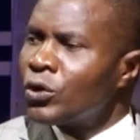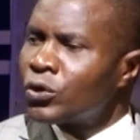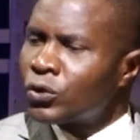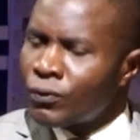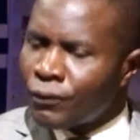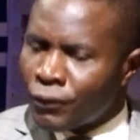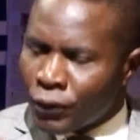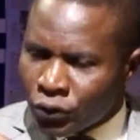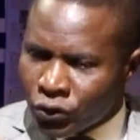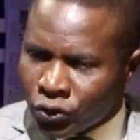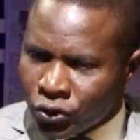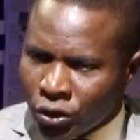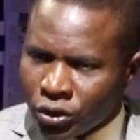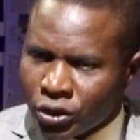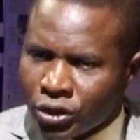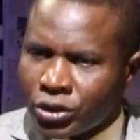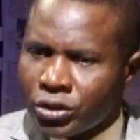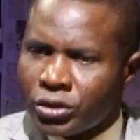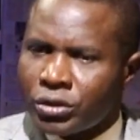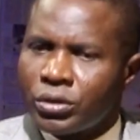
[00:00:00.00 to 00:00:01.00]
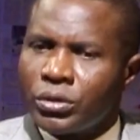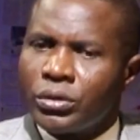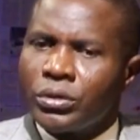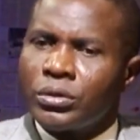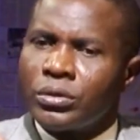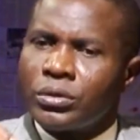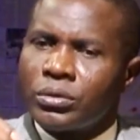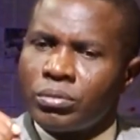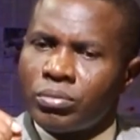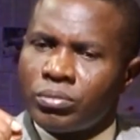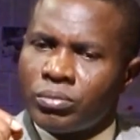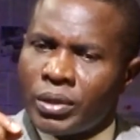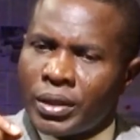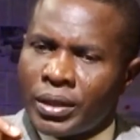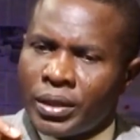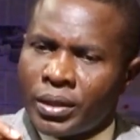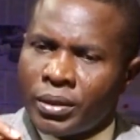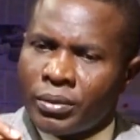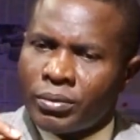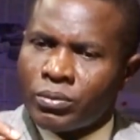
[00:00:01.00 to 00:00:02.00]
So for such,
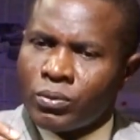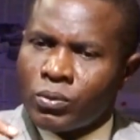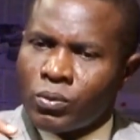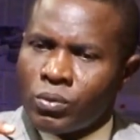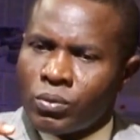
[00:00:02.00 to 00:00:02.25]
the